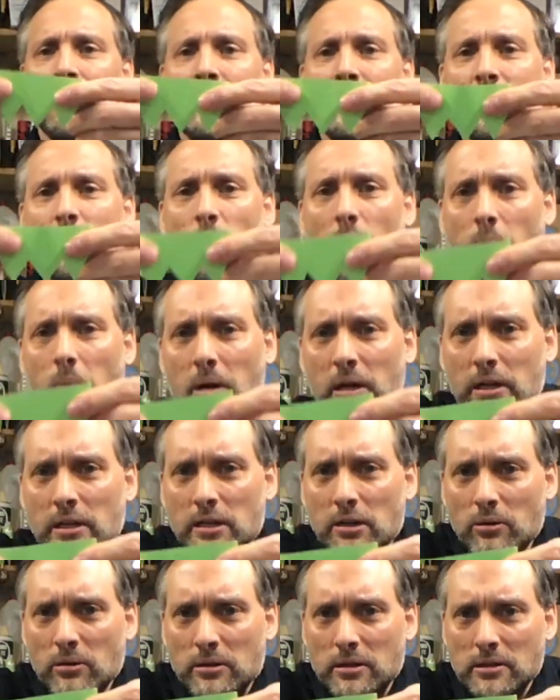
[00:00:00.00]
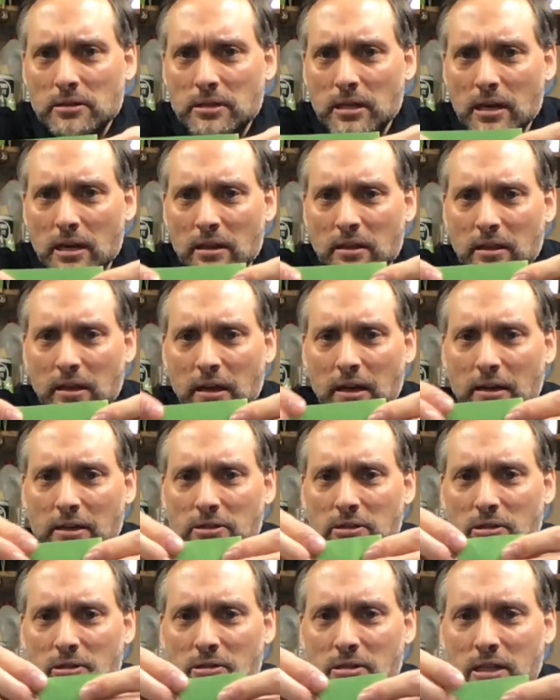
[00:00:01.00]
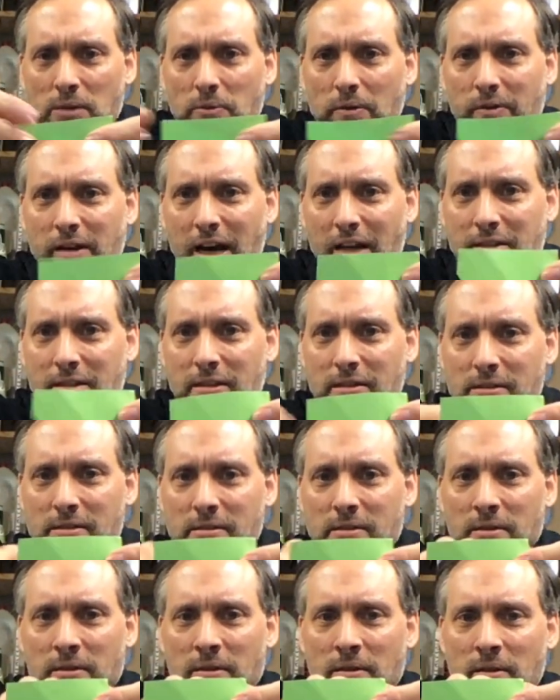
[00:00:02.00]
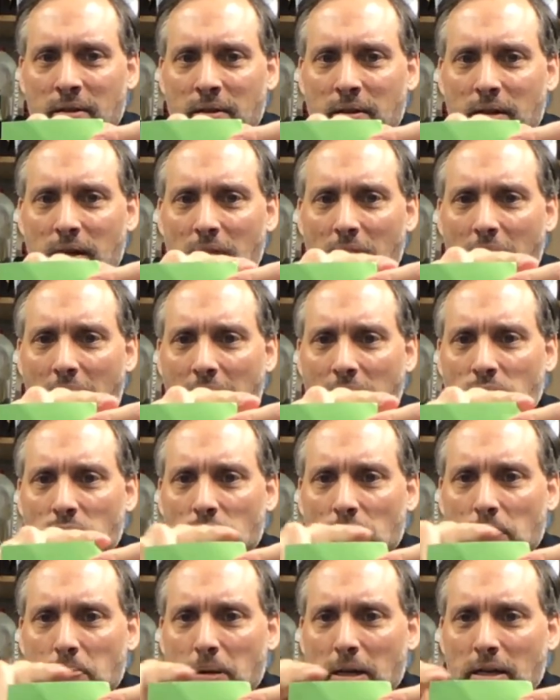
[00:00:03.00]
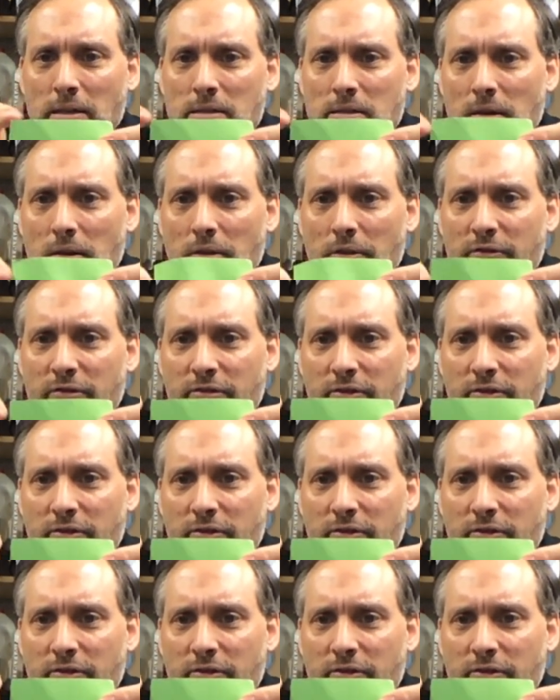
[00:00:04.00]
So what we're going to do with the teeth is you'll see we've got this extra piece of